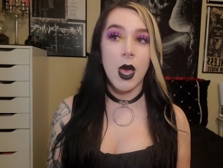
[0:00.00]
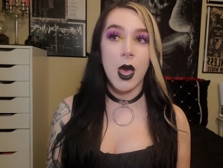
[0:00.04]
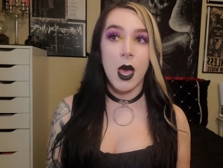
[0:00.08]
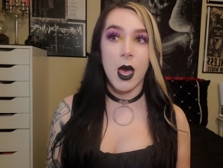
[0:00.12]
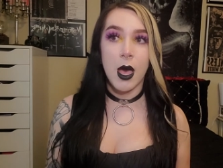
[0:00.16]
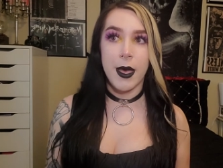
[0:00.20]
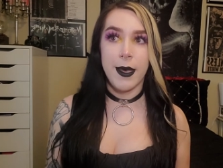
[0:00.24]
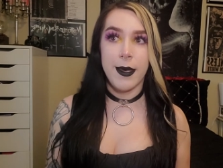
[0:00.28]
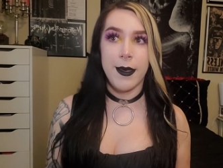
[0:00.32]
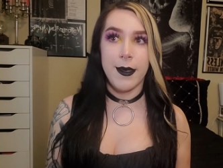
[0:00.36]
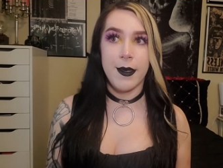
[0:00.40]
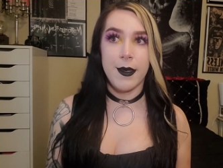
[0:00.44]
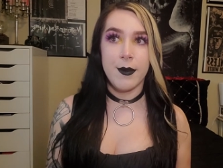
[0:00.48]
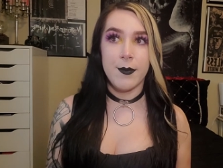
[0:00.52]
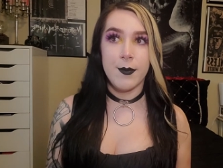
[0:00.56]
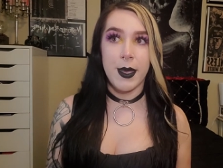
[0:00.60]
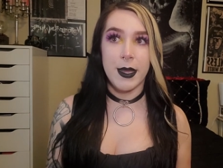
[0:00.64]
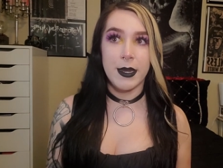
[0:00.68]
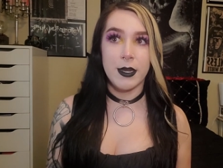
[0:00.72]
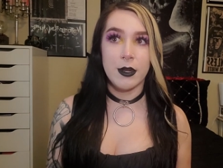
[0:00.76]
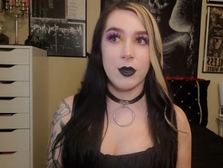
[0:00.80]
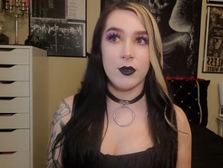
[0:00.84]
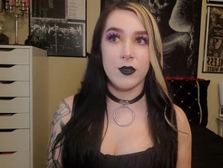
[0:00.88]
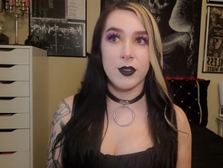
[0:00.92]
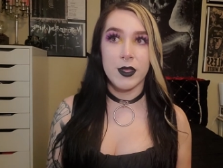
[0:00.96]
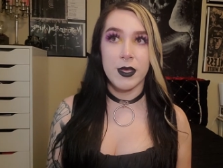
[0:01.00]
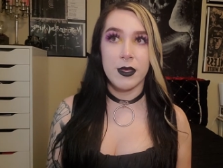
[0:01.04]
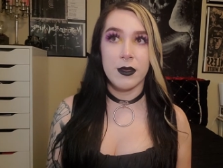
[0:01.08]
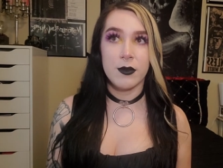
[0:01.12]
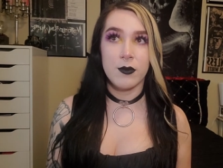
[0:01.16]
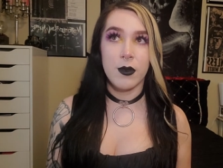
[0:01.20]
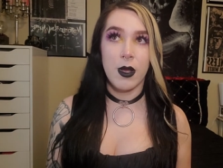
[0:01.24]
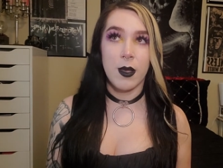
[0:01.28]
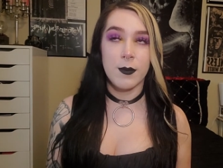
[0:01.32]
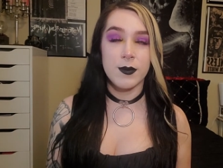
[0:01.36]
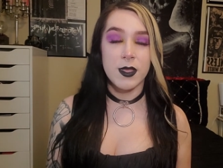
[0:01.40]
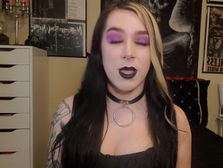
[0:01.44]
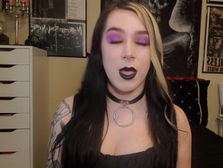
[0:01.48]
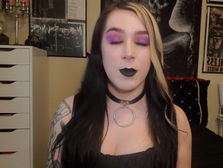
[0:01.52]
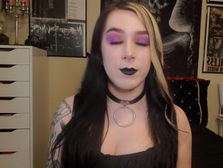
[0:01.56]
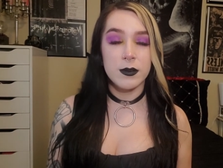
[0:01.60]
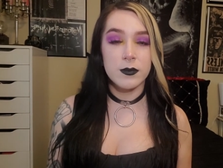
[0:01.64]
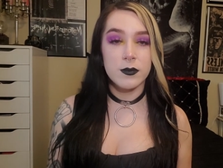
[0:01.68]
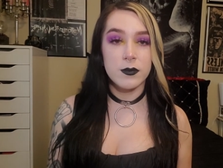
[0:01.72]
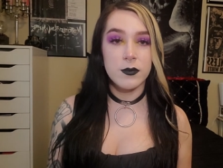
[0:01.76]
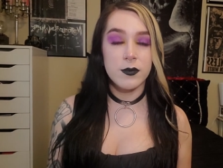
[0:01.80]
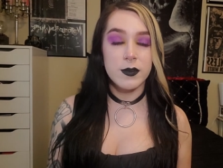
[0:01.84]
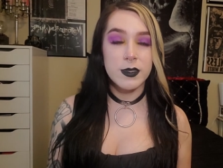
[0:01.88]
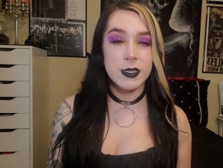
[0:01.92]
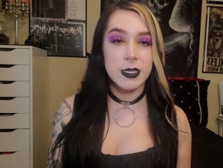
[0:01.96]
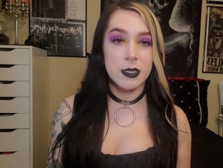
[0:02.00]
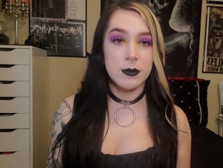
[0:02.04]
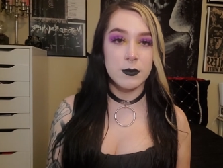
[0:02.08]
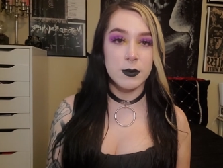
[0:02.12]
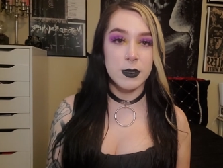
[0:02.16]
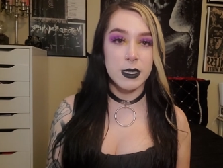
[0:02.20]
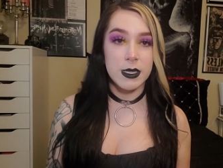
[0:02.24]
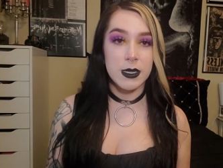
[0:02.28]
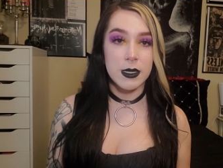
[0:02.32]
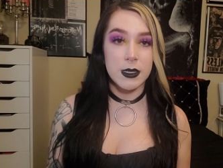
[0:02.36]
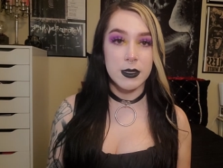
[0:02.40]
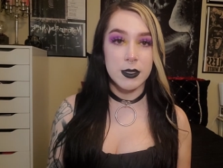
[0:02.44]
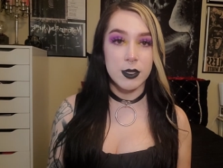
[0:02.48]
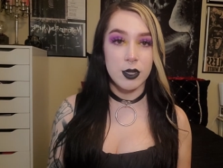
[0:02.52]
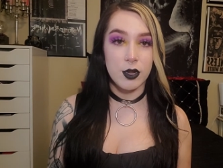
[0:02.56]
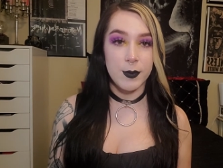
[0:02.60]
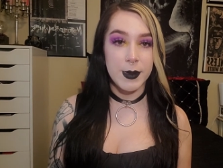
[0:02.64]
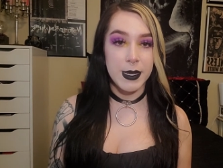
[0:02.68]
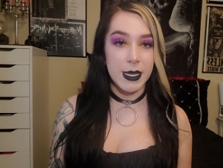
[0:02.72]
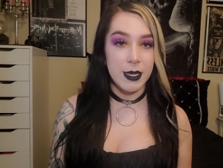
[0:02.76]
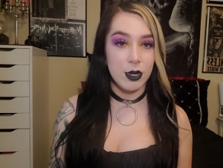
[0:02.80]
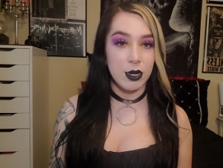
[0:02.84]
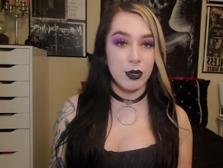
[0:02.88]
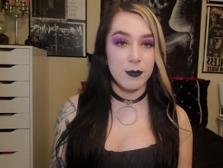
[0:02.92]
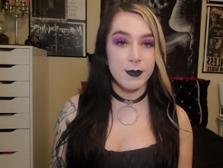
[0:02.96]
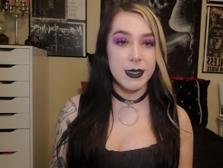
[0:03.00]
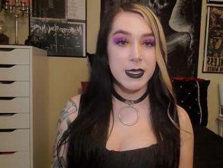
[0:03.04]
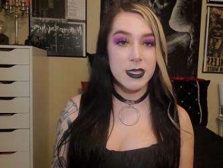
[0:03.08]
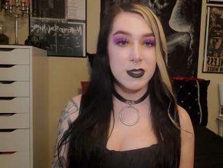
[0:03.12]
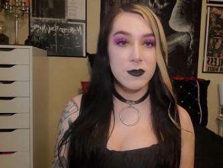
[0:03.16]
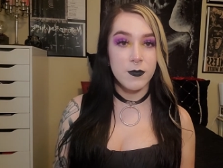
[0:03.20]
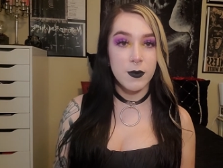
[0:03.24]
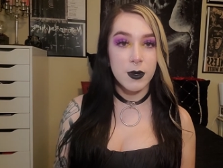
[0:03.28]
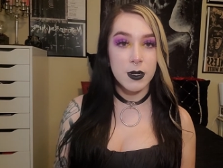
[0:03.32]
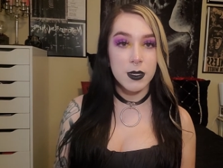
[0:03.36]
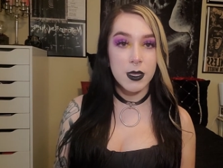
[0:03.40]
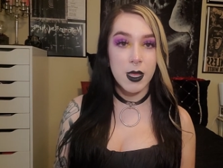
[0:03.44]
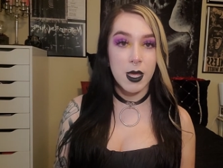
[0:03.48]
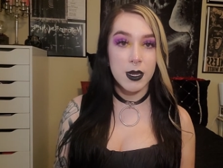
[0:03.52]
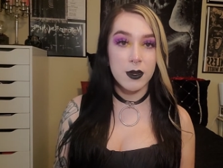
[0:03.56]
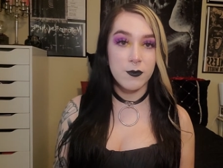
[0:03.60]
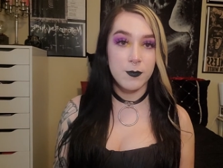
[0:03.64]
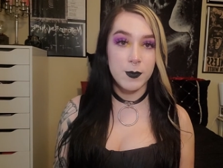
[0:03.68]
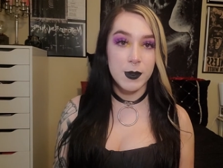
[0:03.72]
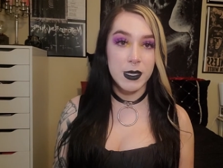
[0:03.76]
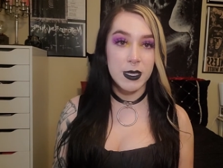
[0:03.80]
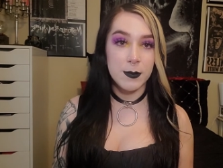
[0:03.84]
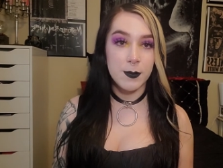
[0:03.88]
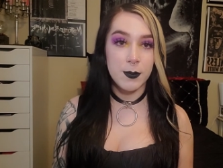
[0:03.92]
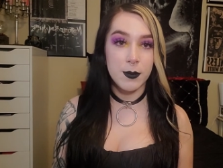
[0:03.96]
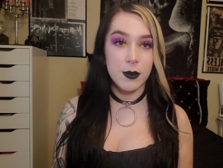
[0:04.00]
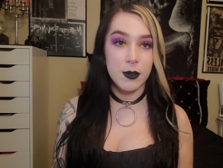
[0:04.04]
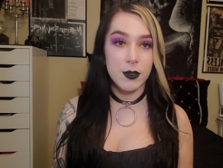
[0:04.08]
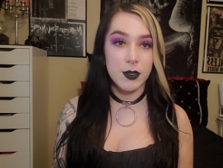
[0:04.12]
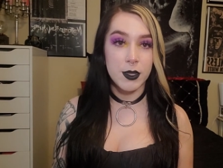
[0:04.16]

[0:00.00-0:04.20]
Um, I know that Rob Zombie movies can be a little bit hit or miss for a lot of people.